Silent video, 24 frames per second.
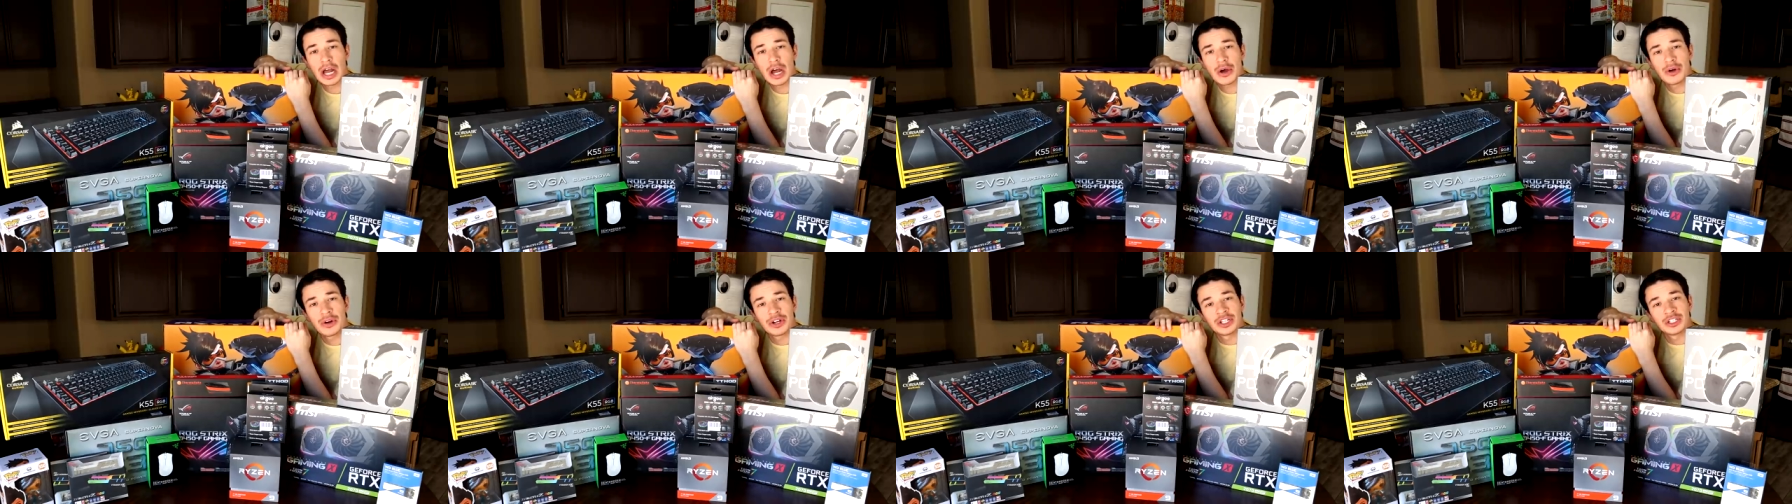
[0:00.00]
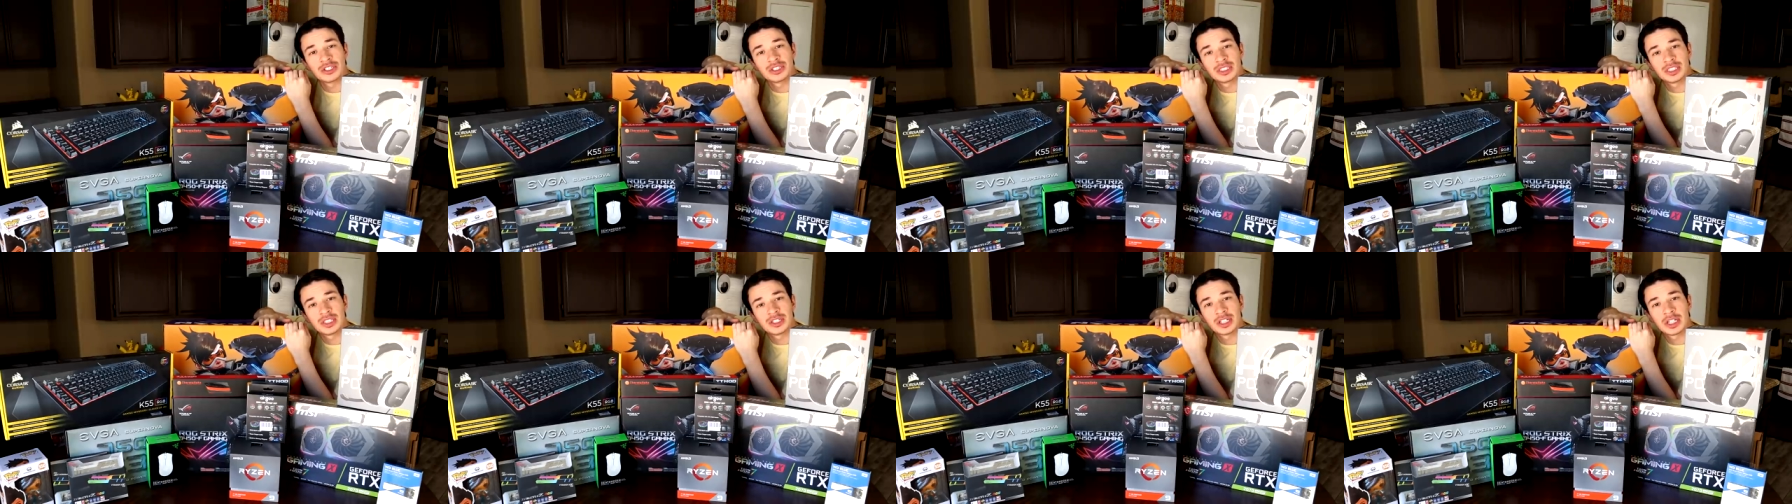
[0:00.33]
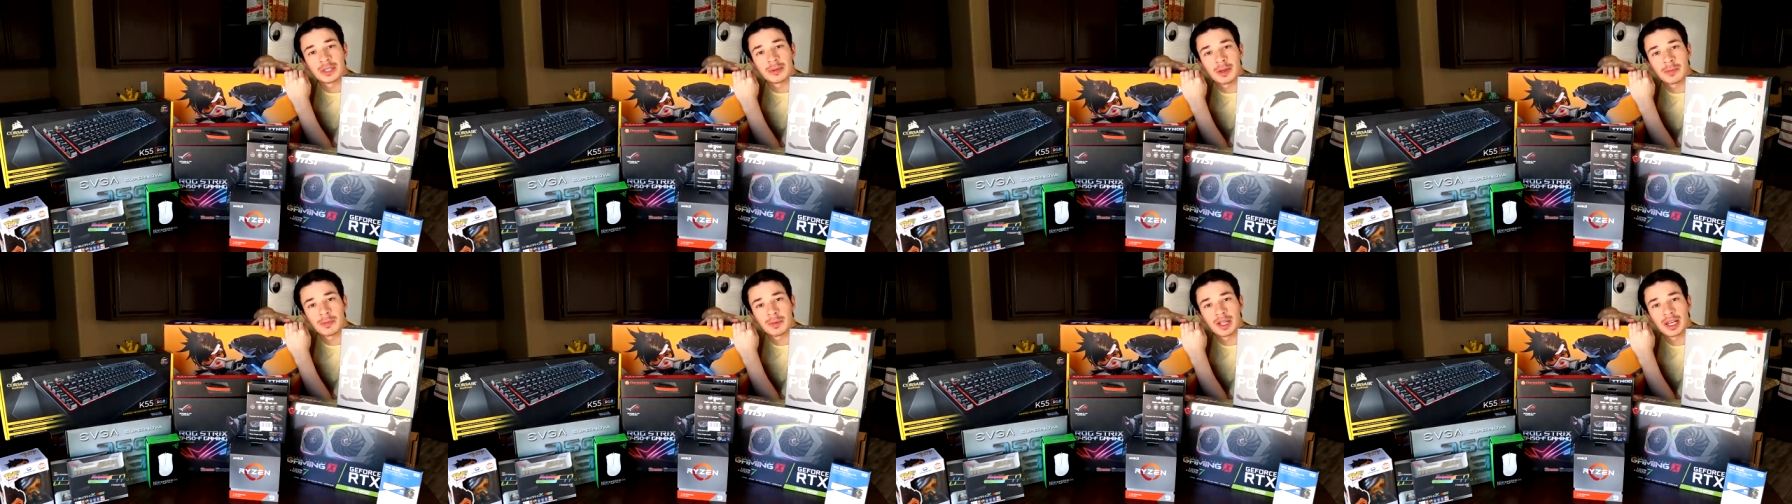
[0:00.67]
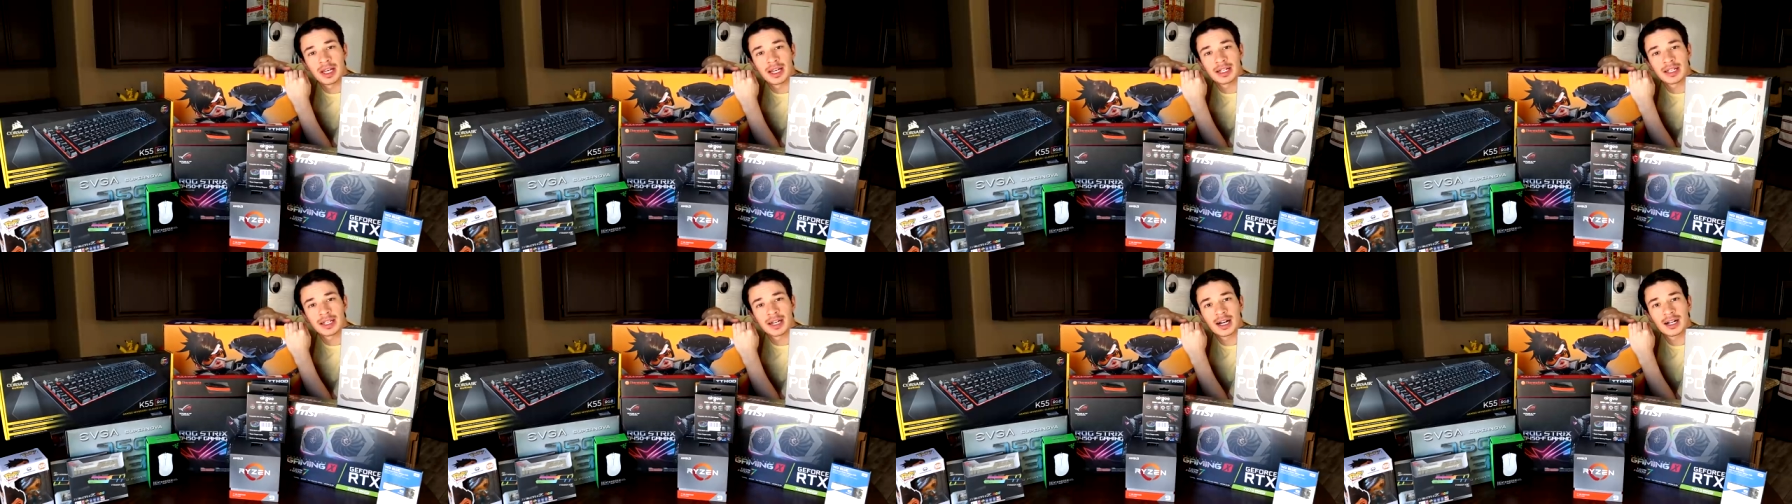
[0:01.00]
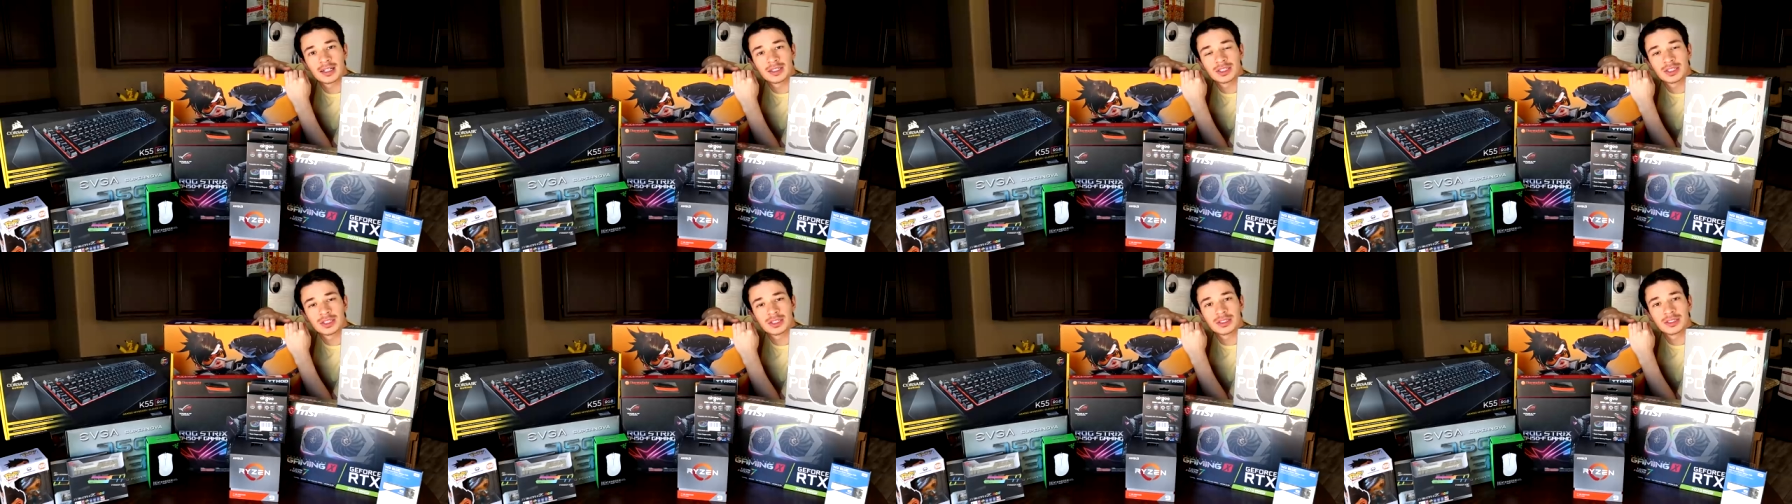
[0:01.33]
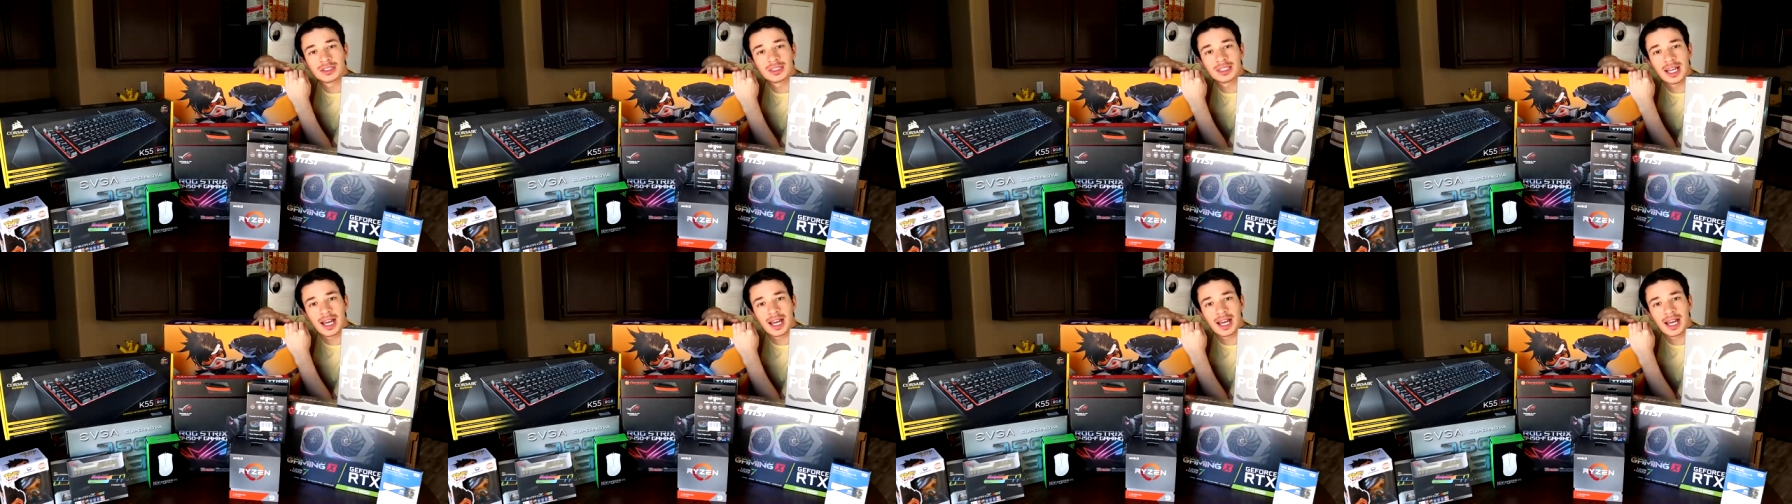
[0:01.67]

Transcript: oh, are you still gonna be playing console?